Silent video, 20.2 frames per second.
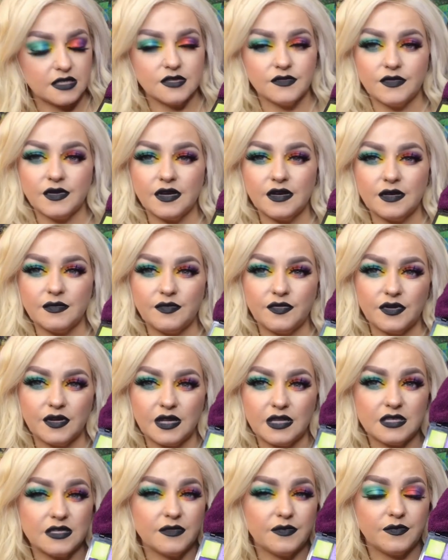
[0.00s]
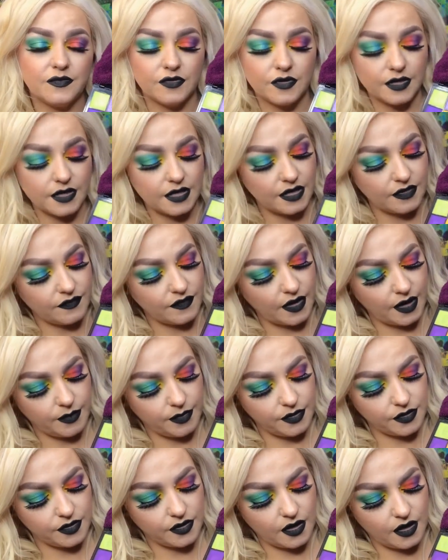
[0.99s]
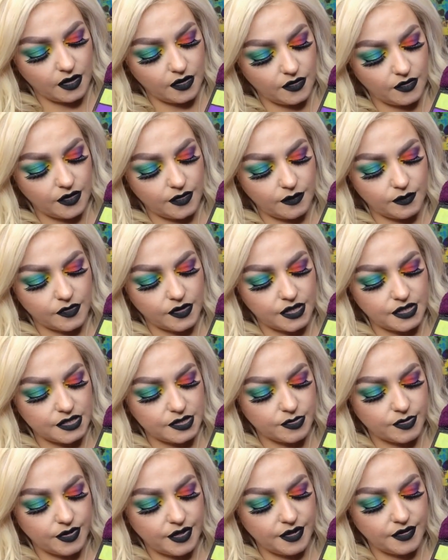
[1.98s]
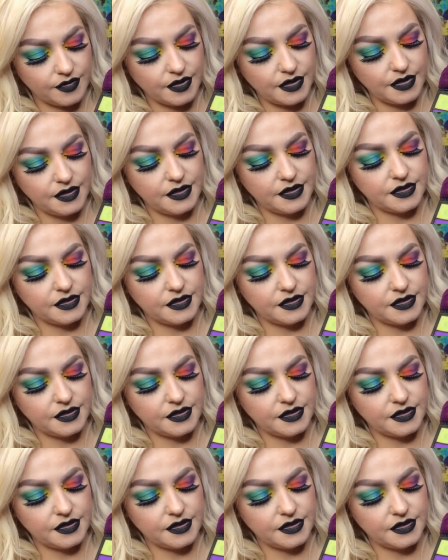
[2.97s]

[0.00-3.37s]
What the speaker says: It's a pretty vibrant color. It blends well.